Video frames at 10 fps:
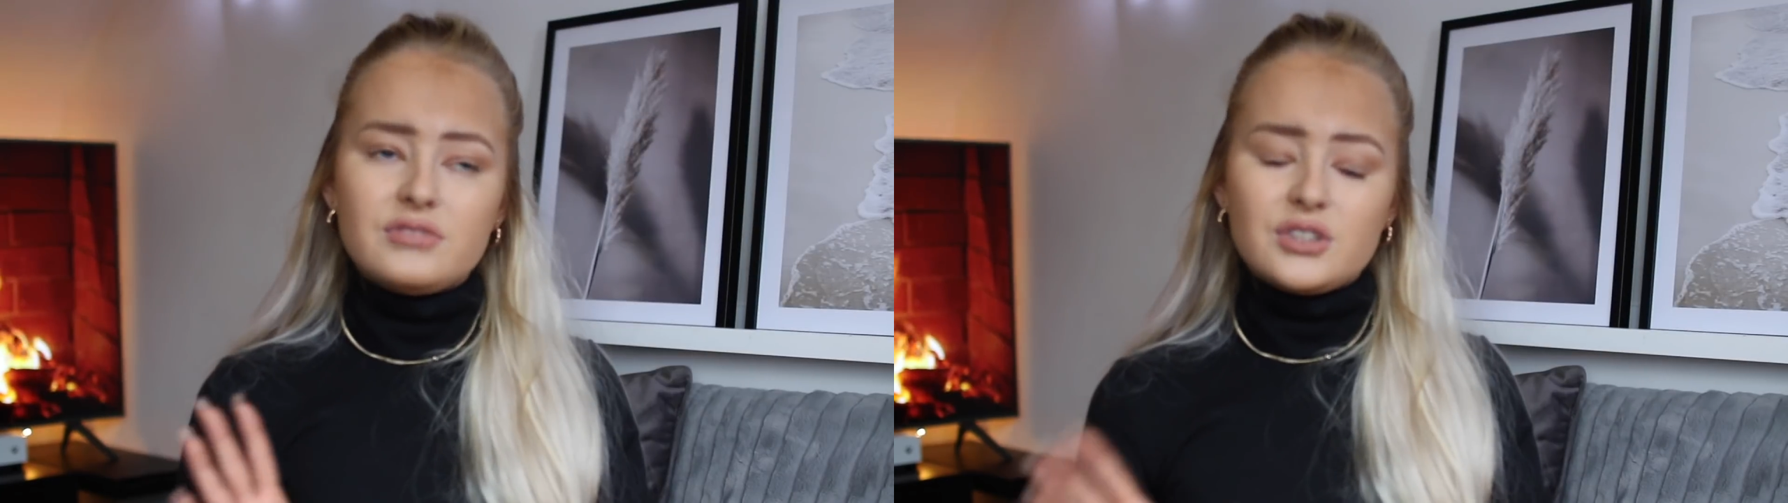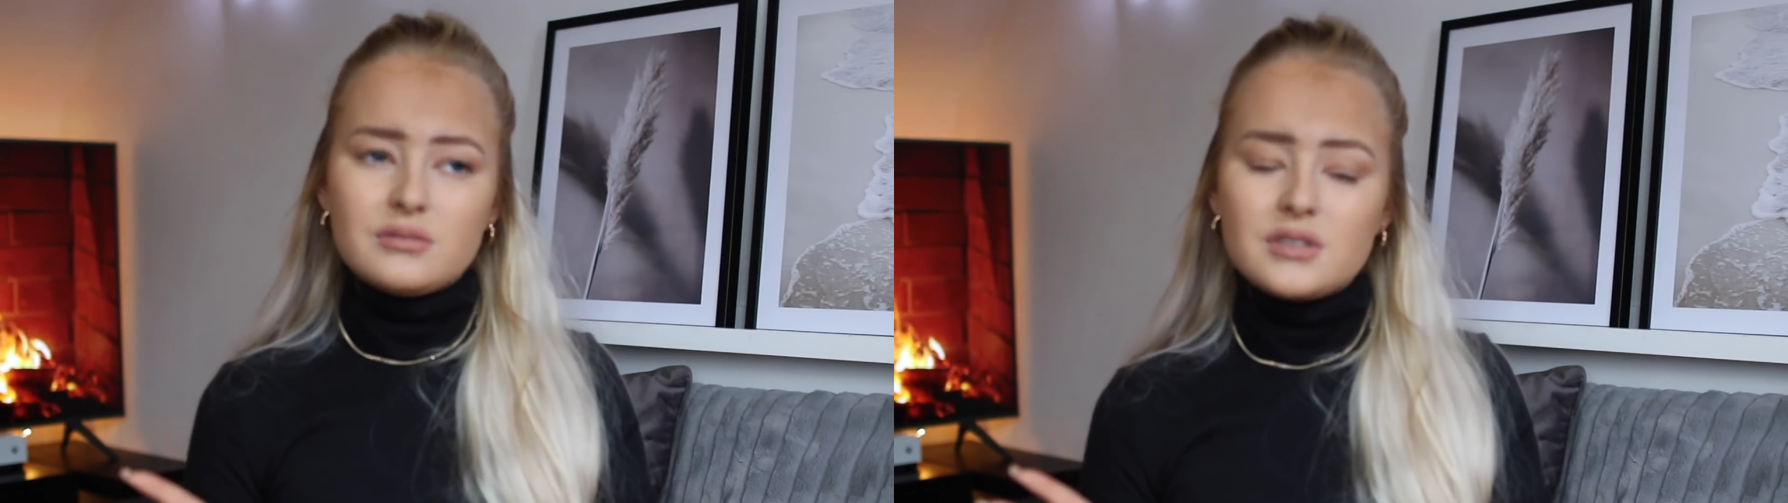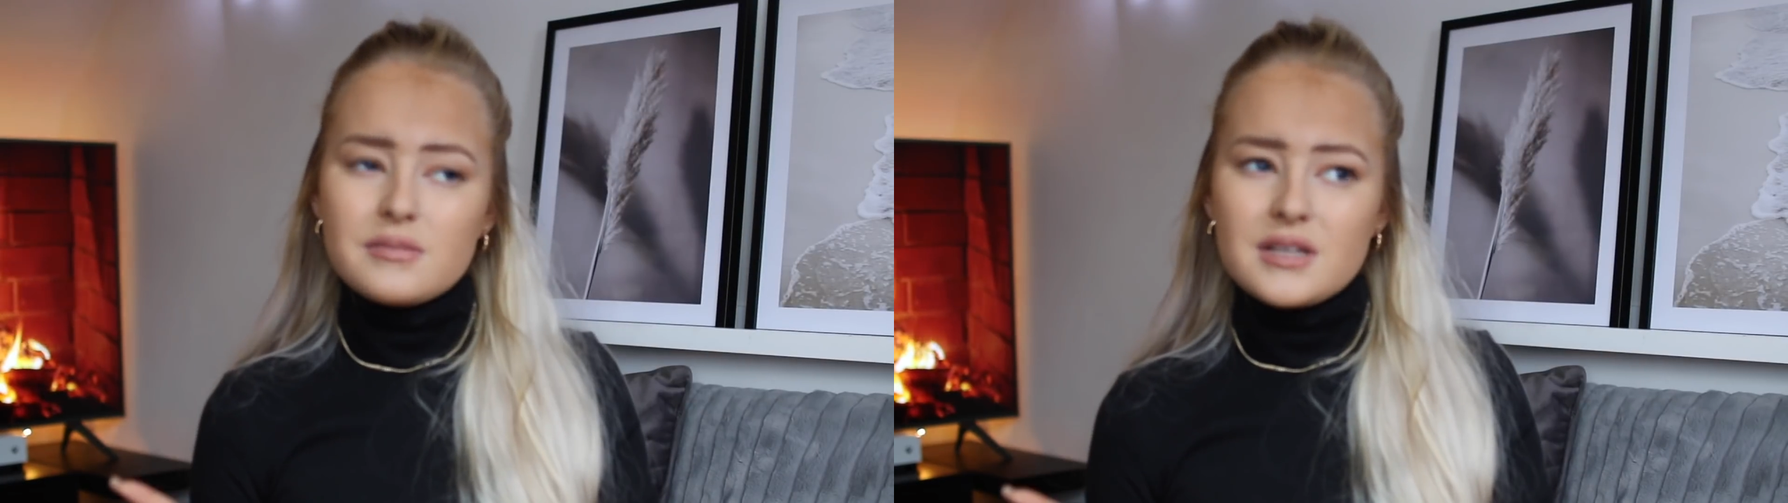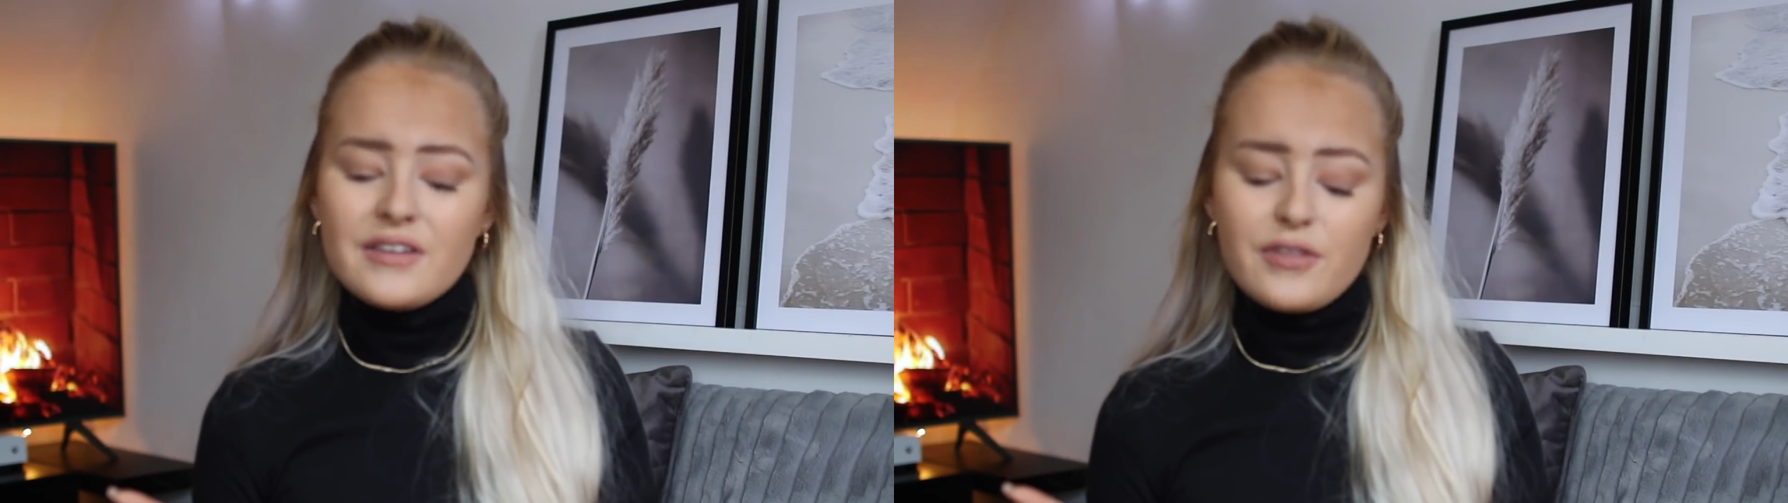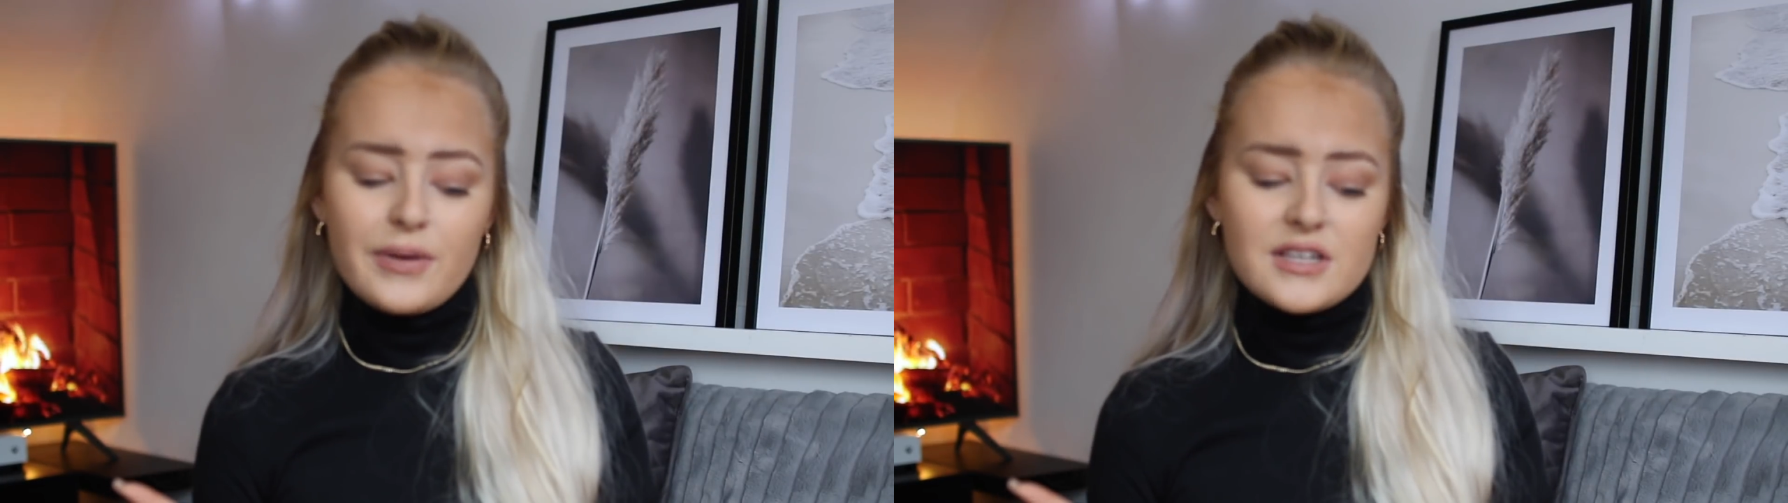sometimes I
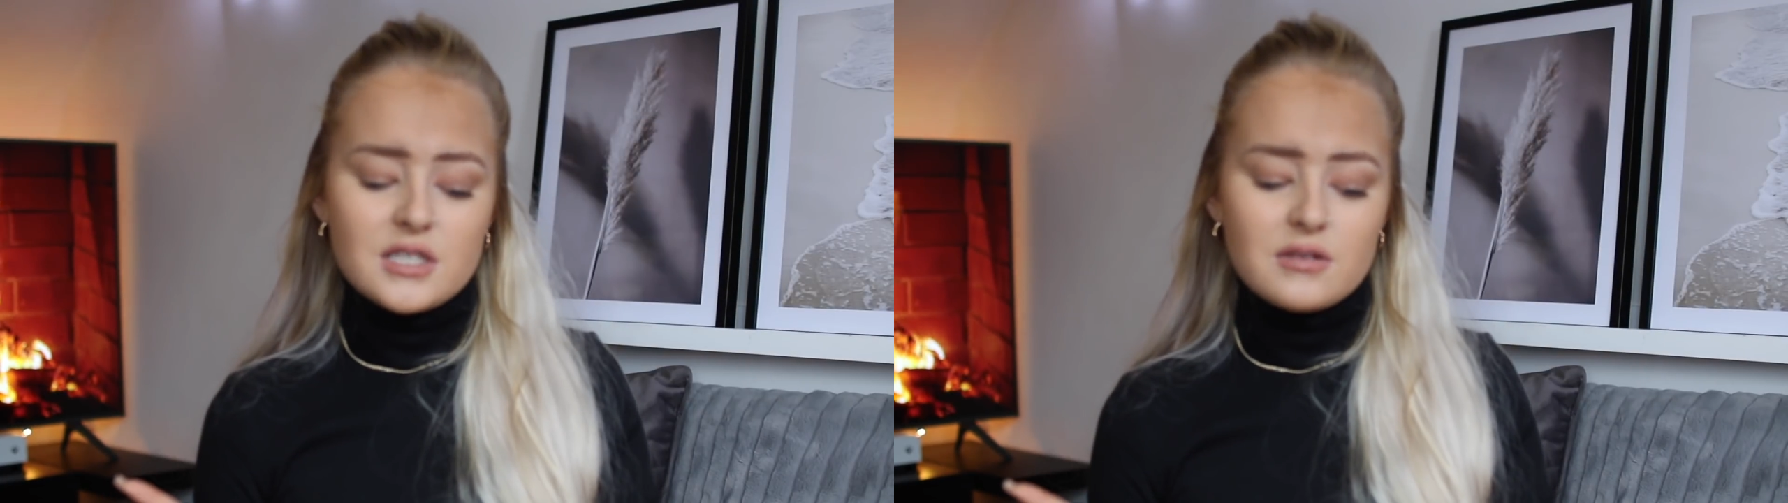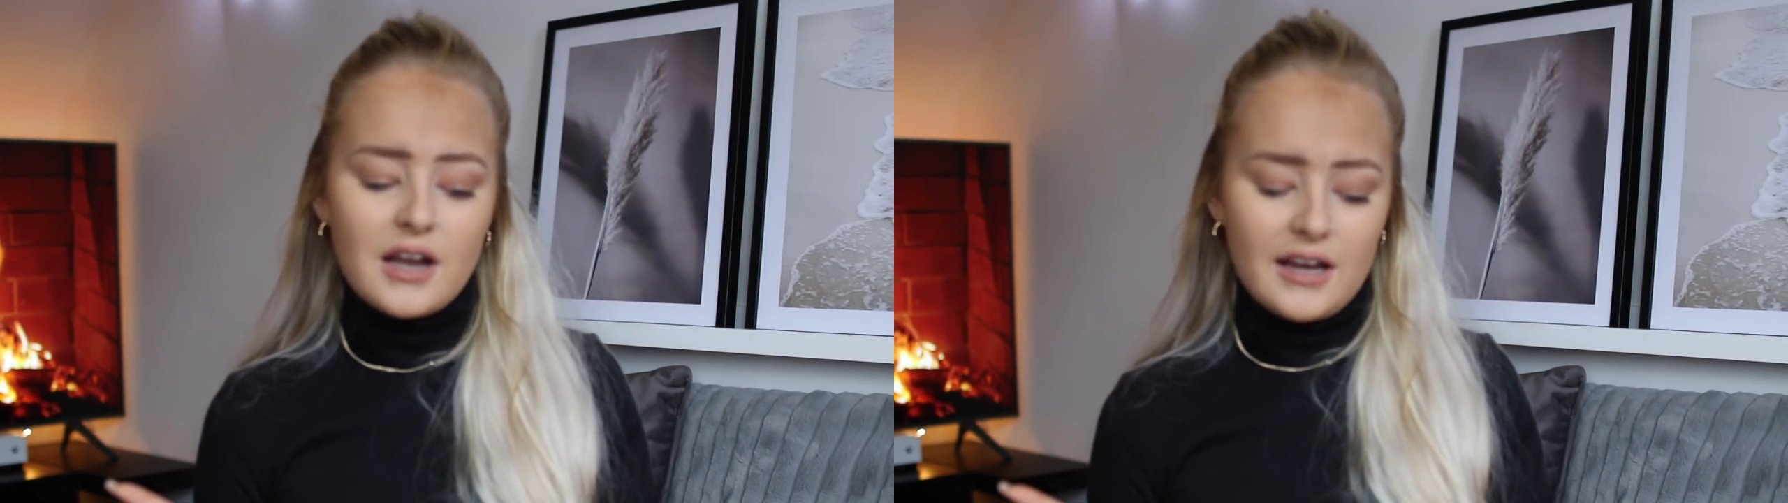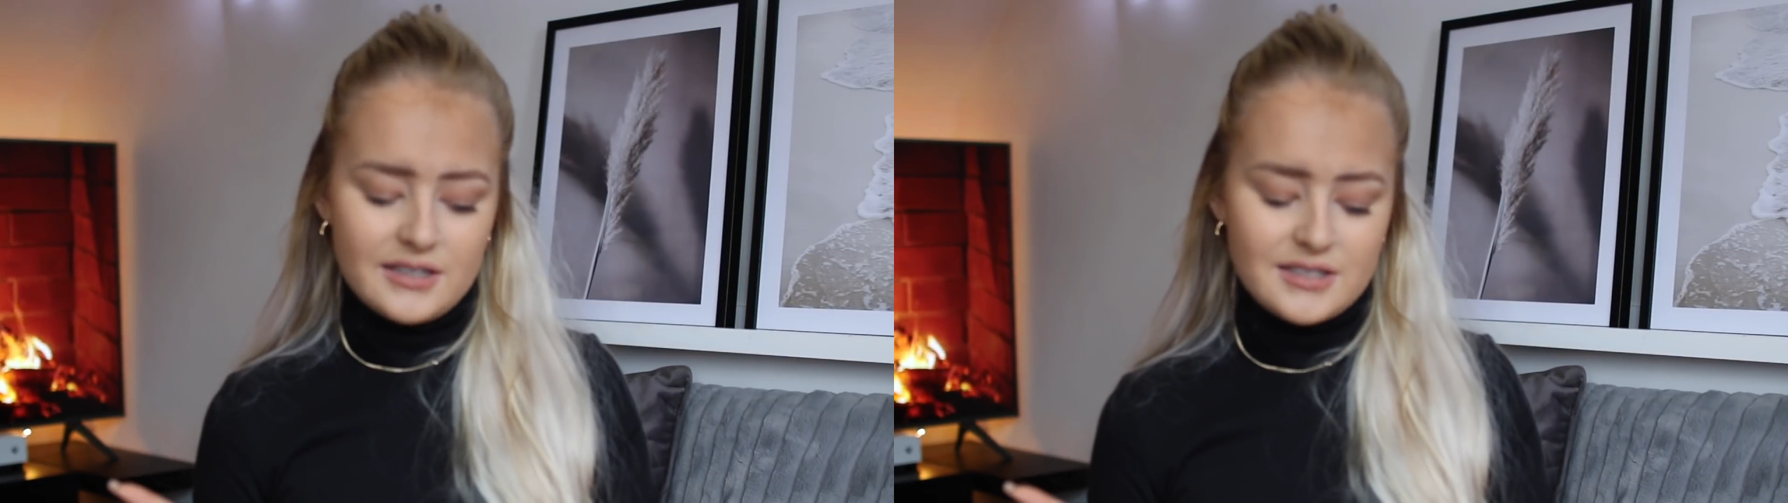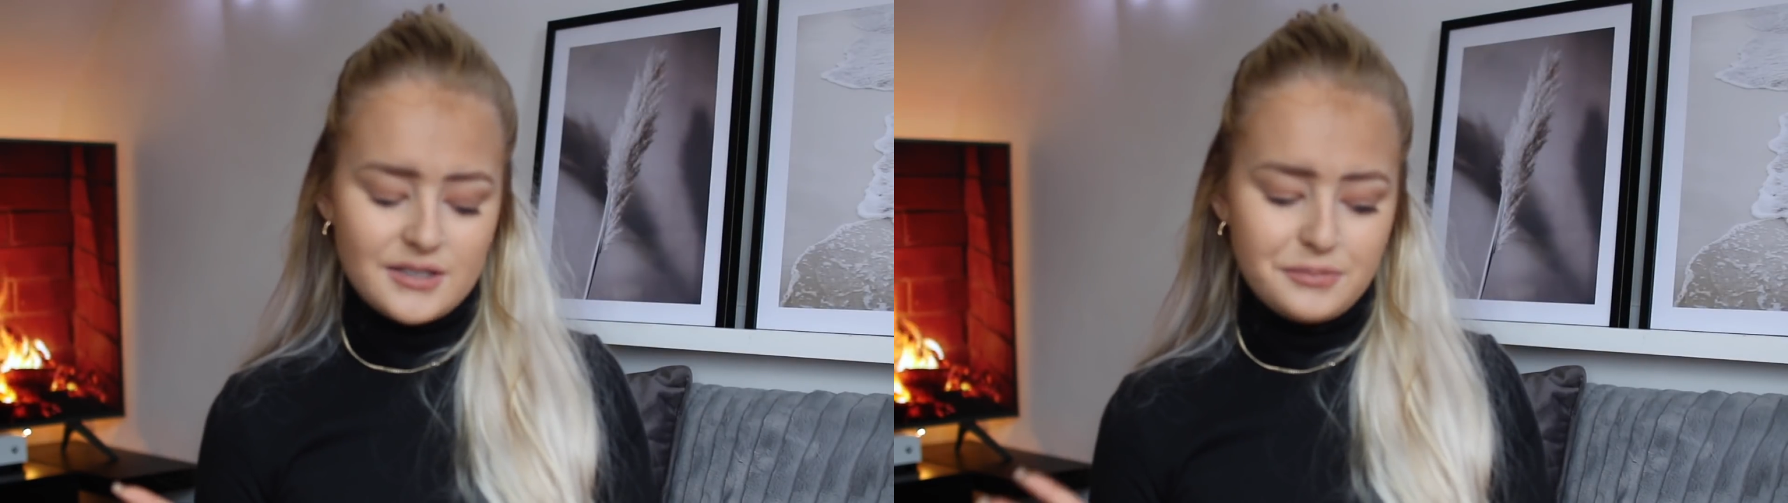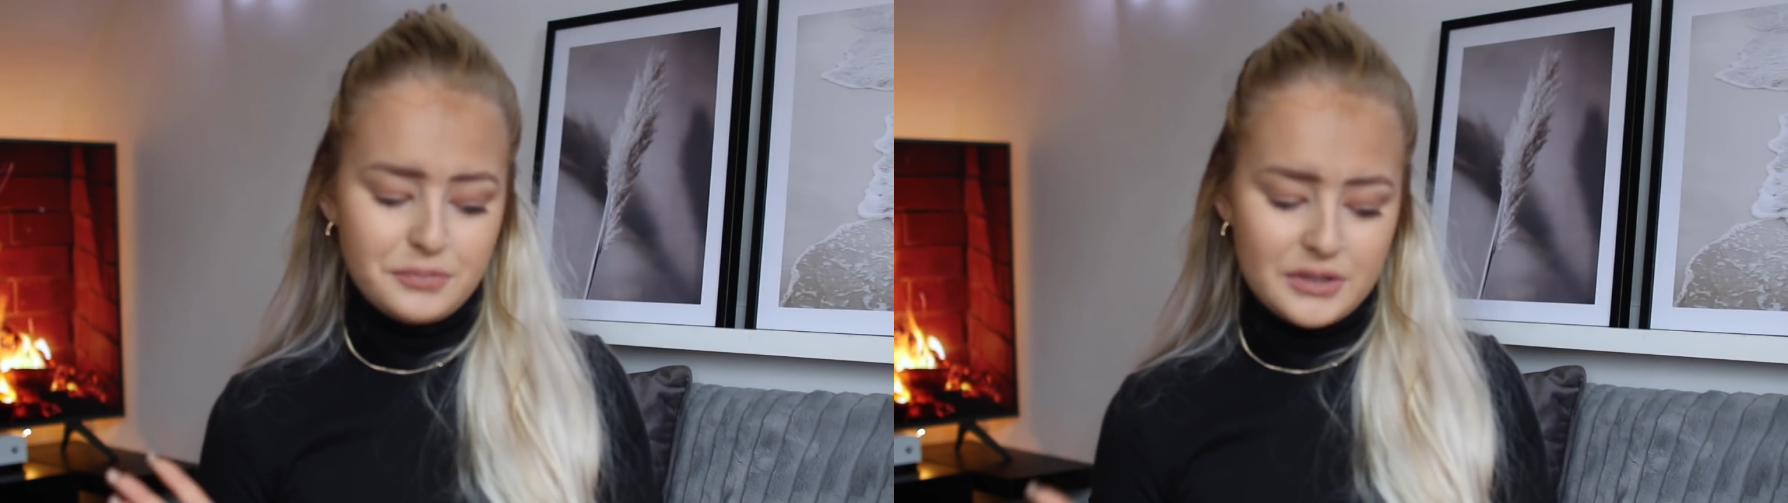leave the best till last,